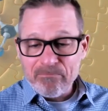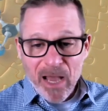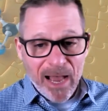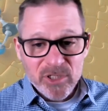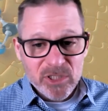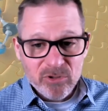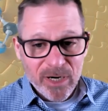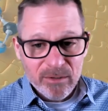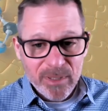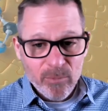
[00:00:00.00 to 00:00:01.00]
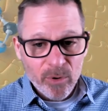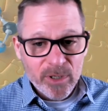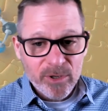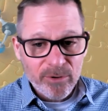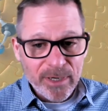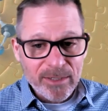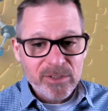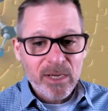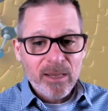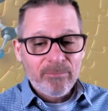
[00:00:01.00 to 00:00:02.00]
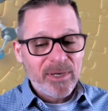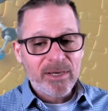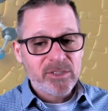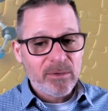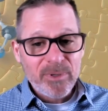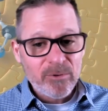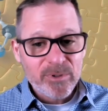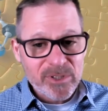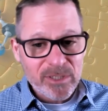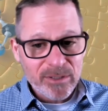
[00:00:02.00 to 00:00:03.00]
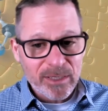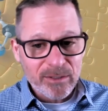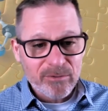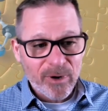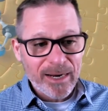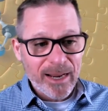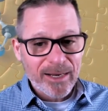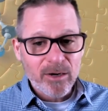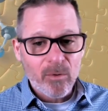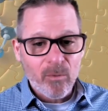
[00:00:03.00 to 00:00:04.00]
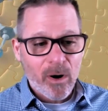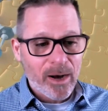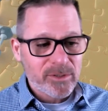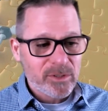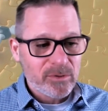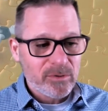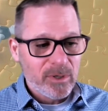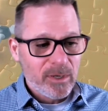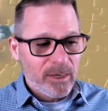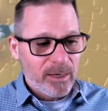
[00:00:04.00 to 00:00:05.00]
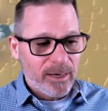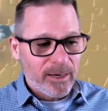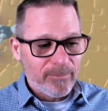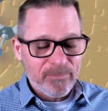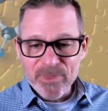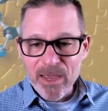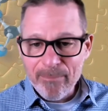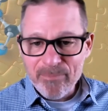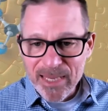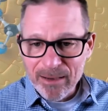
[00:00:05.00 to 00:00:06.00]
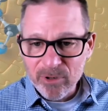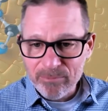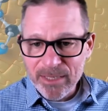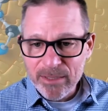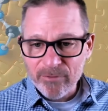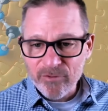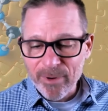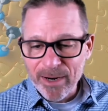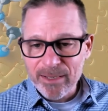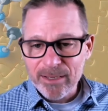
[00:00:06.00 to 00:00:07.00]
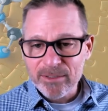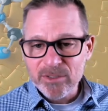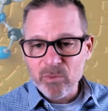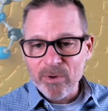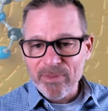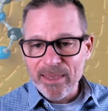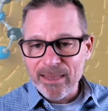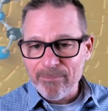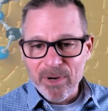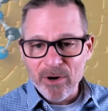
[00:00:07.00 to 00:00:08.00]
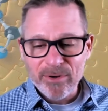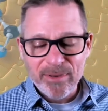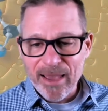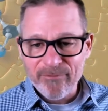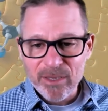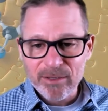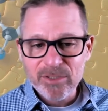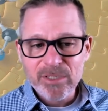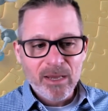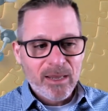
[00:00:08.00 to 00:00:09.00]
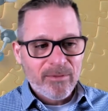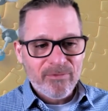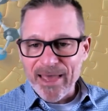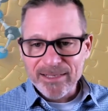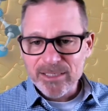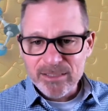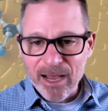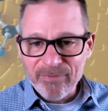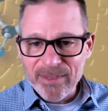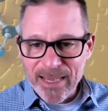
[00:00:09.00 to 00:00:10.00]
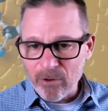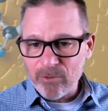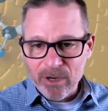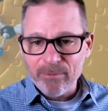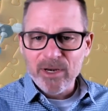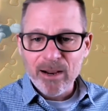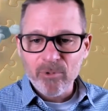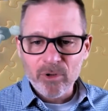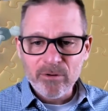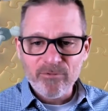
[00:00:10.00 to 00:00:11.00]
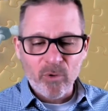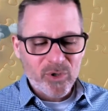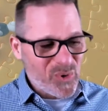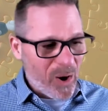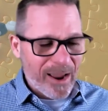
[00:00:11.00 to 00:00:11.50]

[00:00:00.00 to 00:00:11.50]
I'm just trying to be more curious because to be resilient, right? I don't want to not be able to be there for my kids when they get married and have kids. That's not the outcome that I'm looking for. So